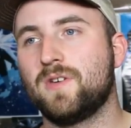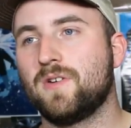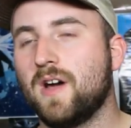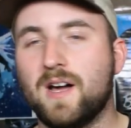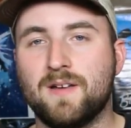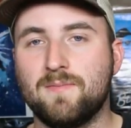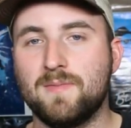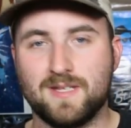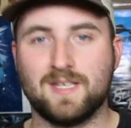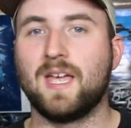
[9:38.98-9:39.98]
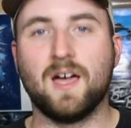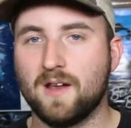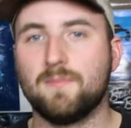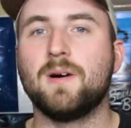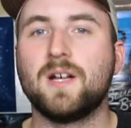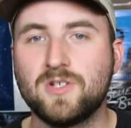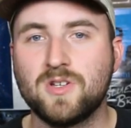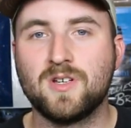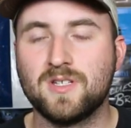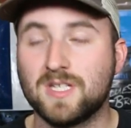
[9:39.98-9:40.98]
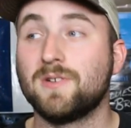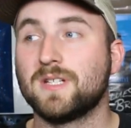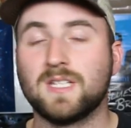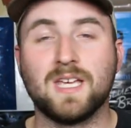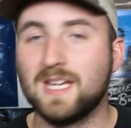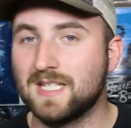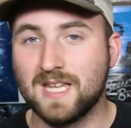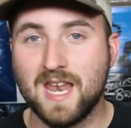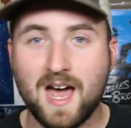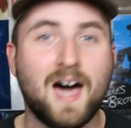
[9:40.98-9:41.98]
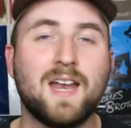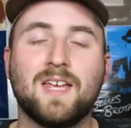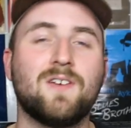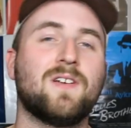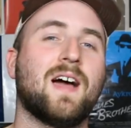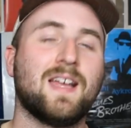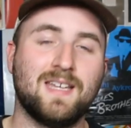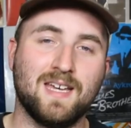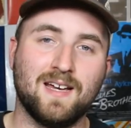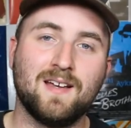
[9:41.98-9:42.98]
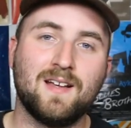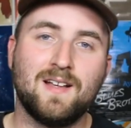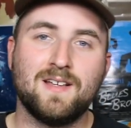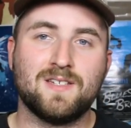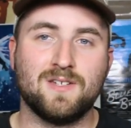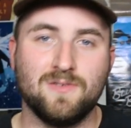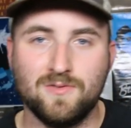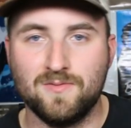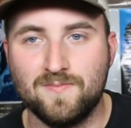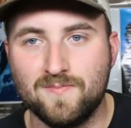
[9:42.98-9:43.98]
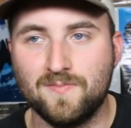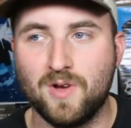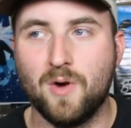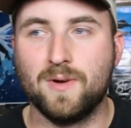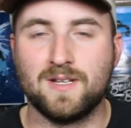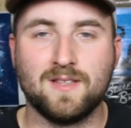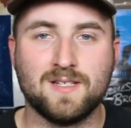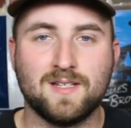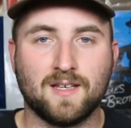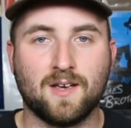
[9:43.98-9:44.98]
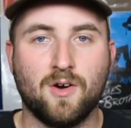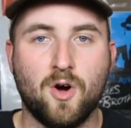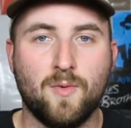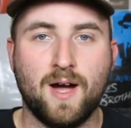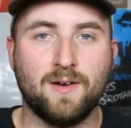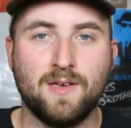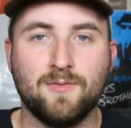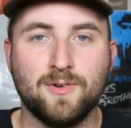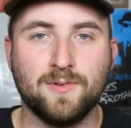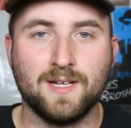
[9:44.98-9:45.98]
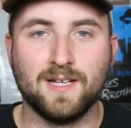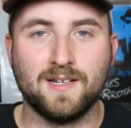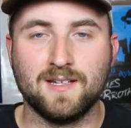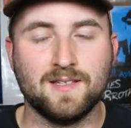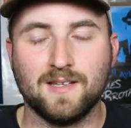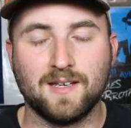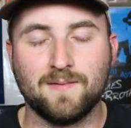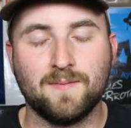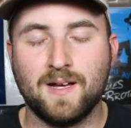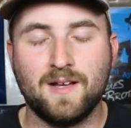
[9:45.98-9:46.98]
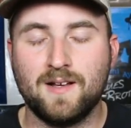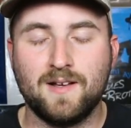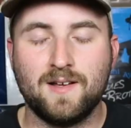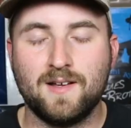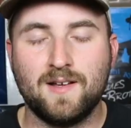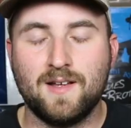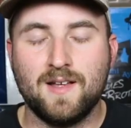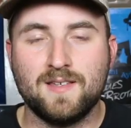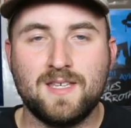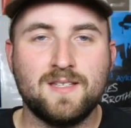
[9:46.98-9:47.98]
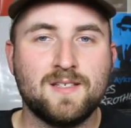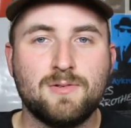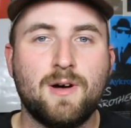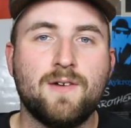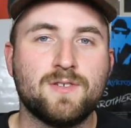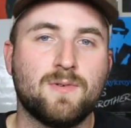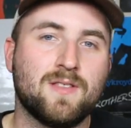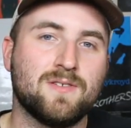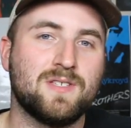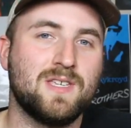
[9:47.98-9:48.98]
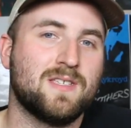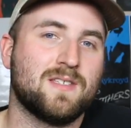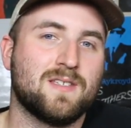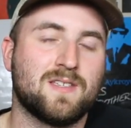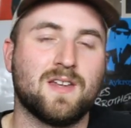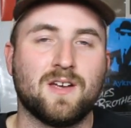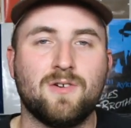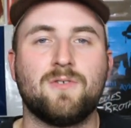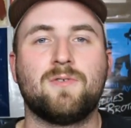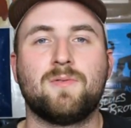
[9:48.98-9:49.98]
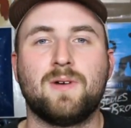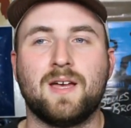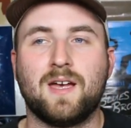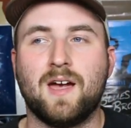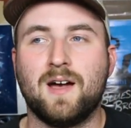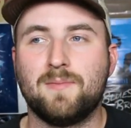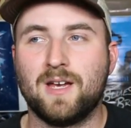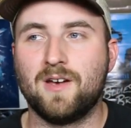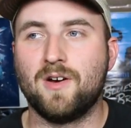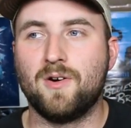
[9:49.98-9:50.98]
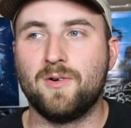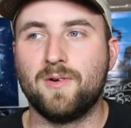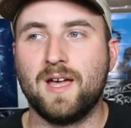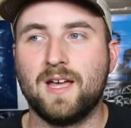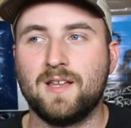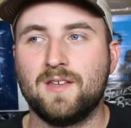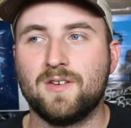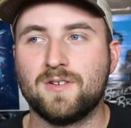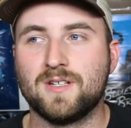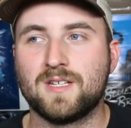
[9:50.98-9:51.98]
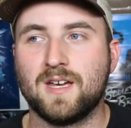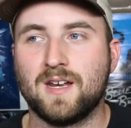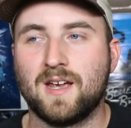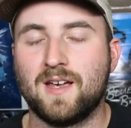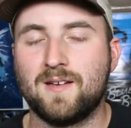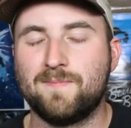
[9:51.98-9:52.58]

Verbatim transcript: you're not missing out on much. Seriously, it is not a good idea to go into this thinking, oh wow, he ruined it. It's like, season 12 is one of those seasons that's gonna go and come and go, and you're just kind of,